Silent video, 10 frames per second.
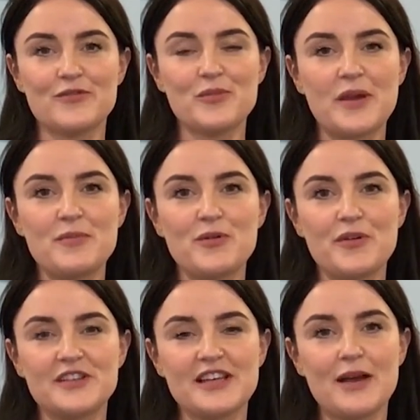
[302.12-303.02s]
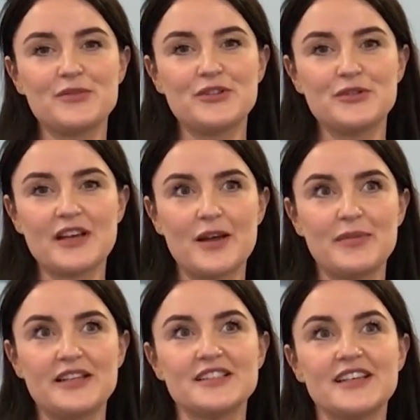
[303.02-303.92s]
for People with Type 2
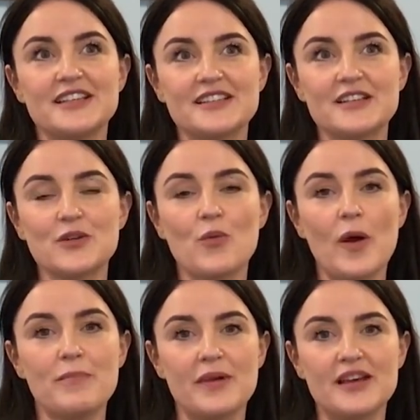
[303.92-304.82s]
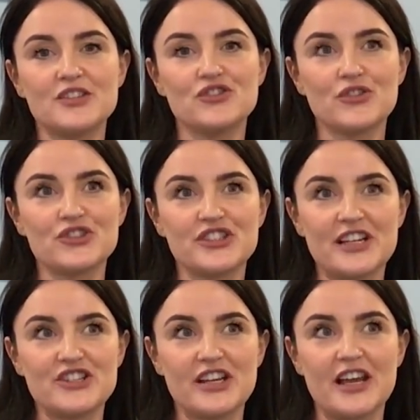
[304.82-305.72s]
Diabetes is a web-based structured
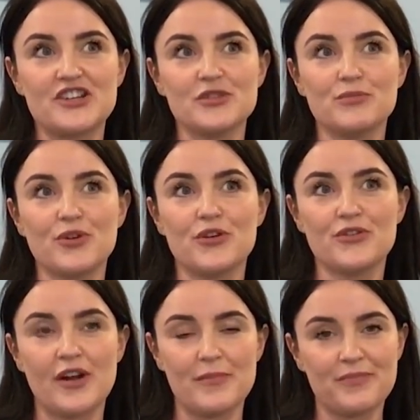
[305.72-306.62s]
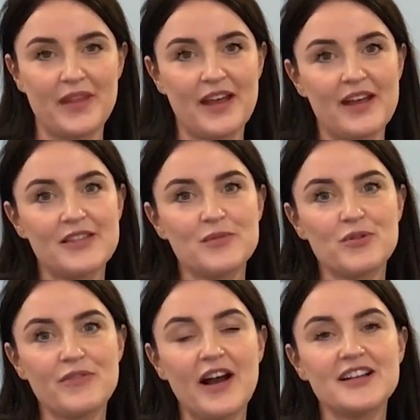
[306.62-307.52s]
education programme that
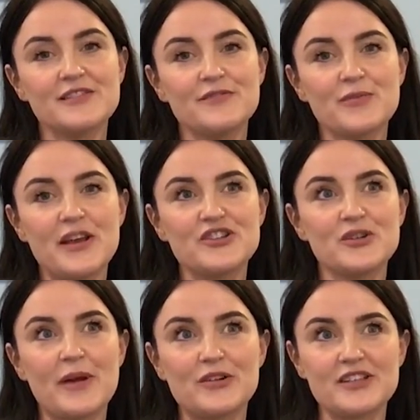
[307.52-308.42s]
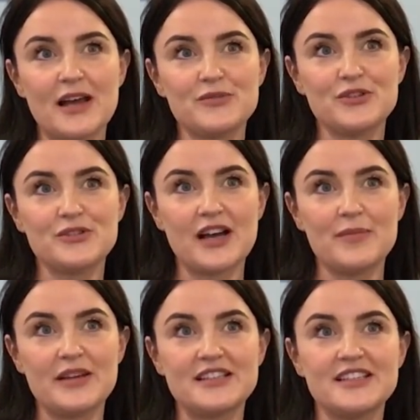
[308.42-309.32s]
provides information about Type 2
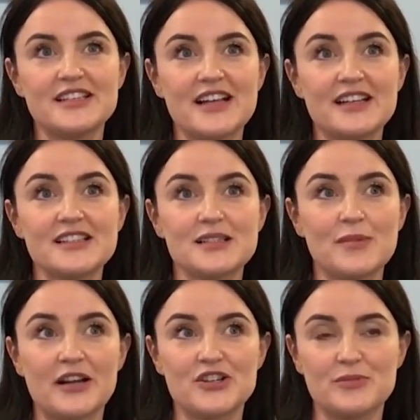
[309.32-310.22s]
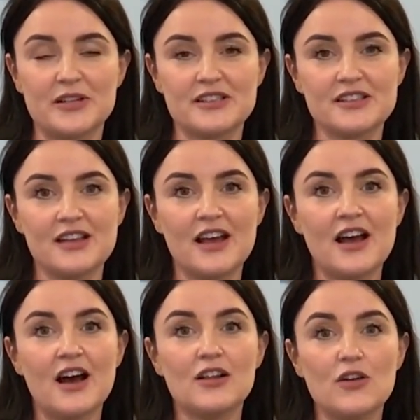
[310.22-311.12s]
diabetes and its management,
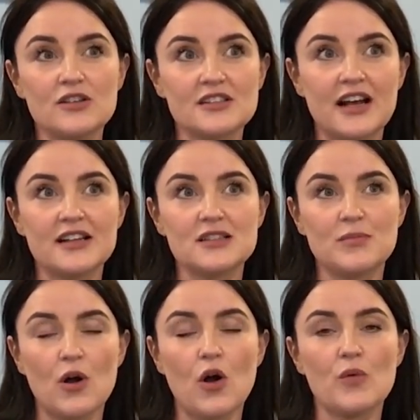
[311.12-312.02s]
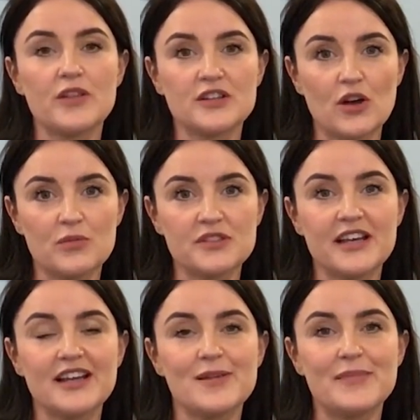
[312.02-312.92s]
alongside support with
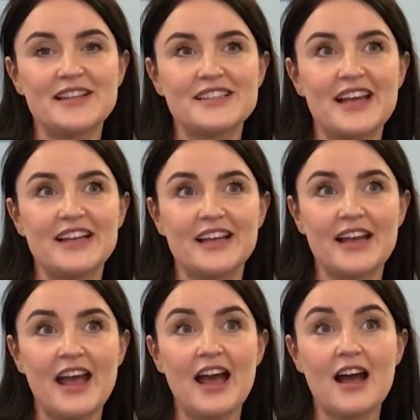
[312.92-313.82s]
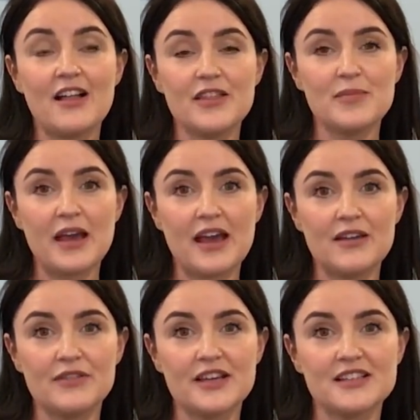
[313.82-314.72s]
adopting and maintaining healthy
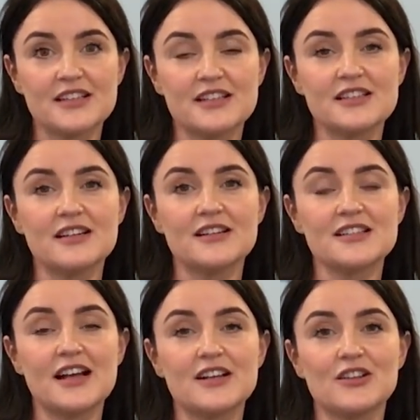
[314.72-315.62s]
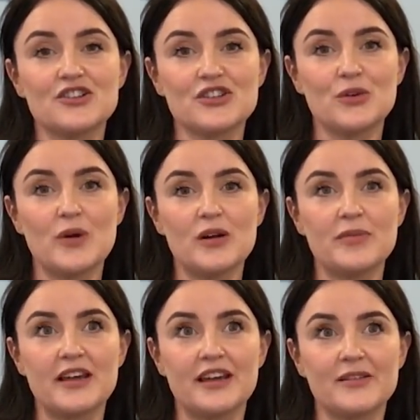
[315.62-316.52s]
behaviours and psychological
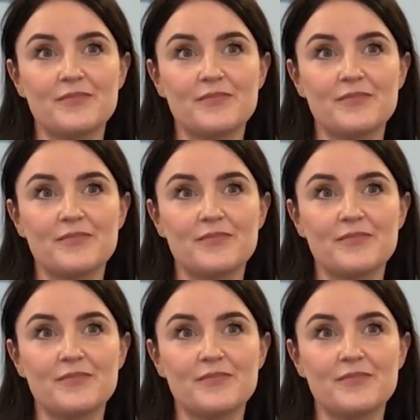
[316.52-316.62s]
well-being.